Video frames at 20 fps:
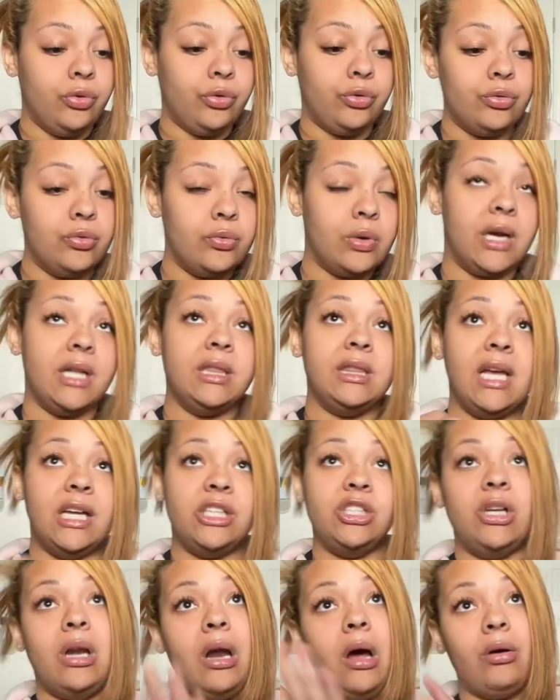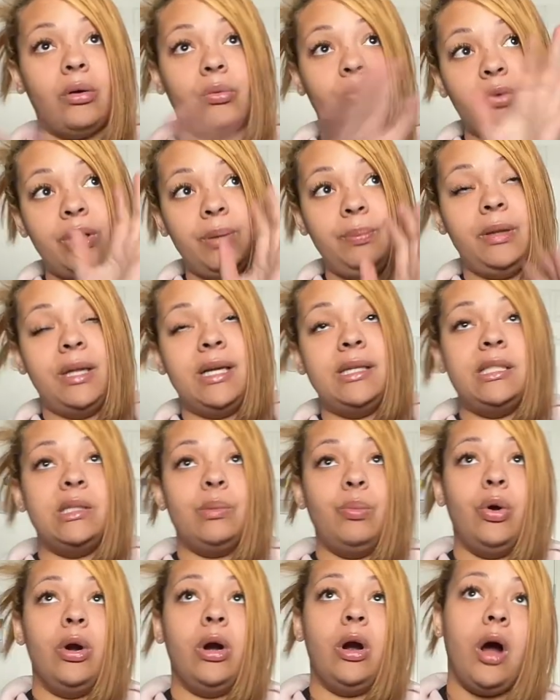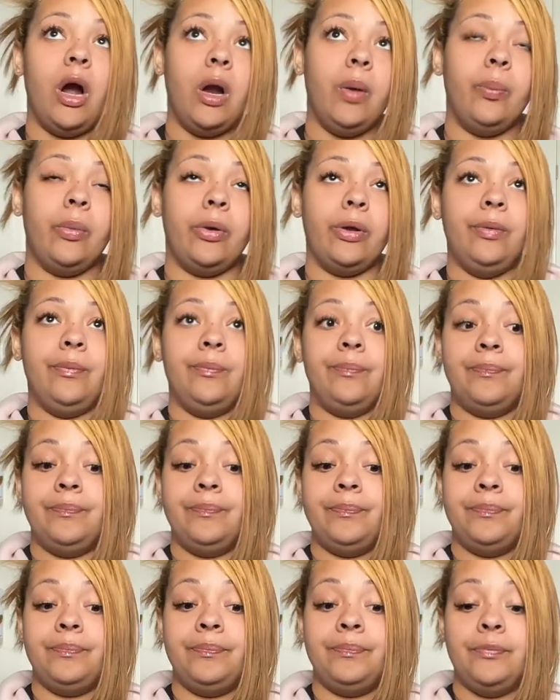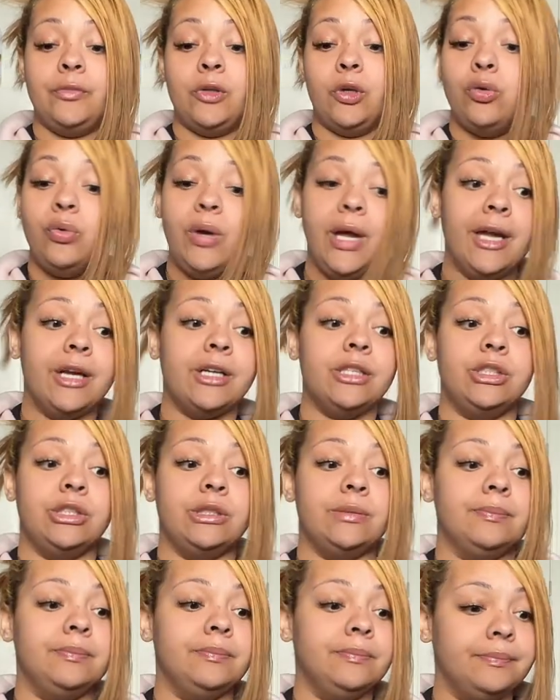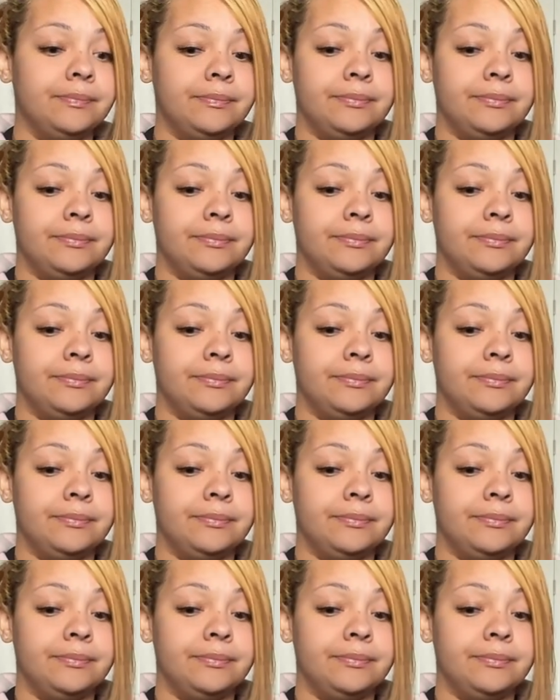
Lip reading: go through, cut that shit out and replant some more carpet. Who cares?